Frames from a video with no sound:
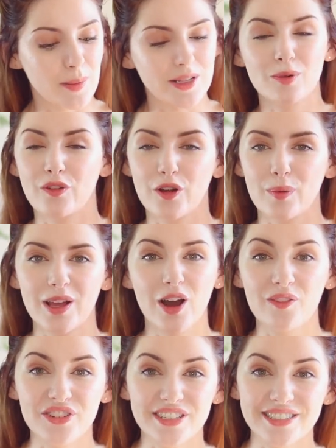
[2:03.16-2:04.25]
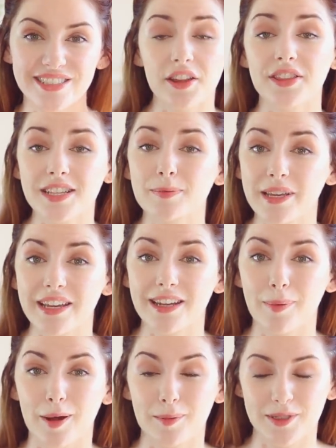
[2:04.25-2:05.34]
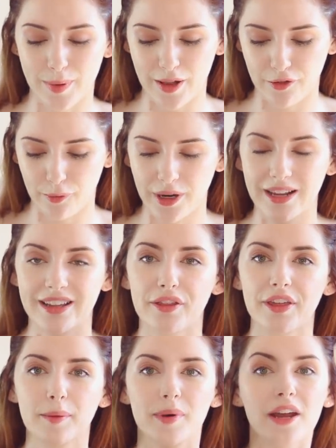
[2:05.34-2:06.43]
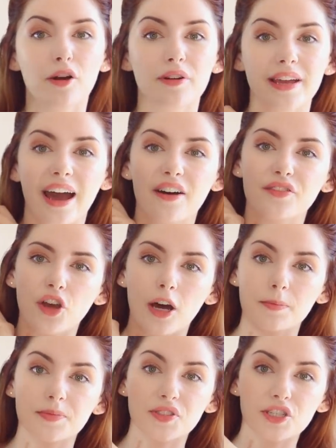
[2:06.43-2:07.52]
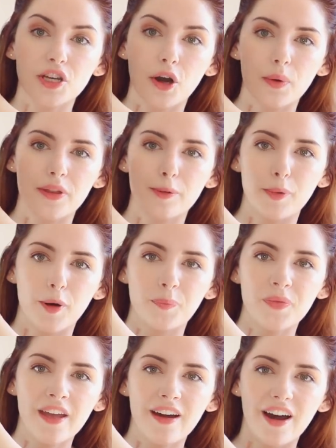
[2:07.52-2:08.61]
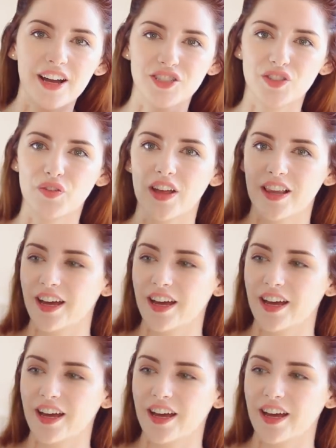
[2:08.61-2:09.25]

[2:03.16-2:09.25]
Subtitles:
it makes me feel really confident. I got this bikini bottom as well from Pretty Little Thing, but I already have tops to go with it. But I just feel